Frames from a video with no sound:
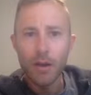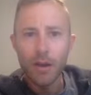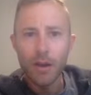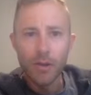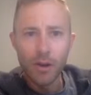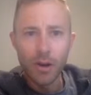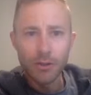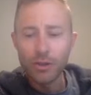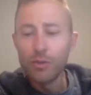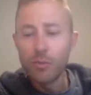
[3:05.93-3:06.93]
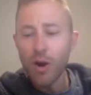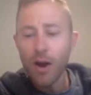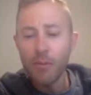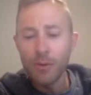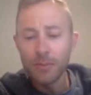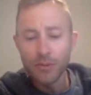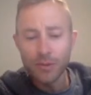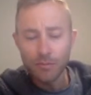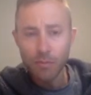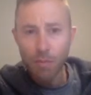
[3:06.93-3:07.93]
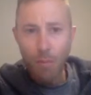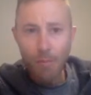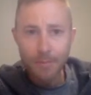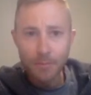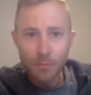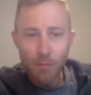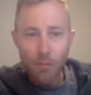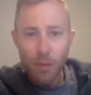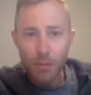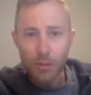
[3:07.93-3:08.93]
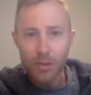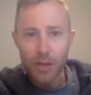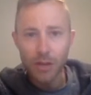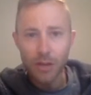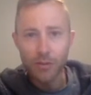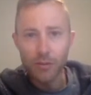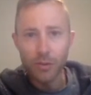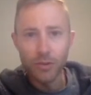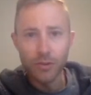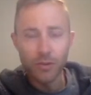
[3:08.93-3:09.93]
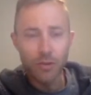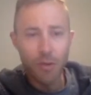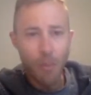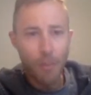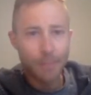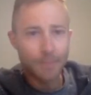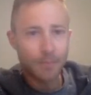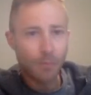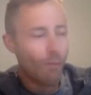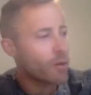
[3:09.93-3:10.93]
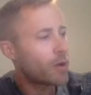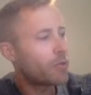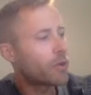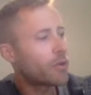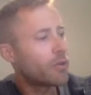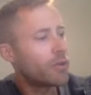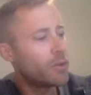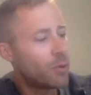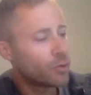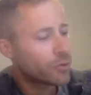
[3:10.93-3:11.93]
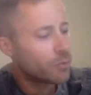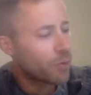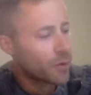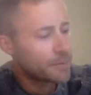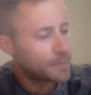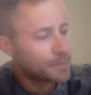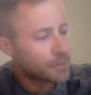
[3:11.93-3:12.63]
there are two problems pertaining to forces that I think are the most important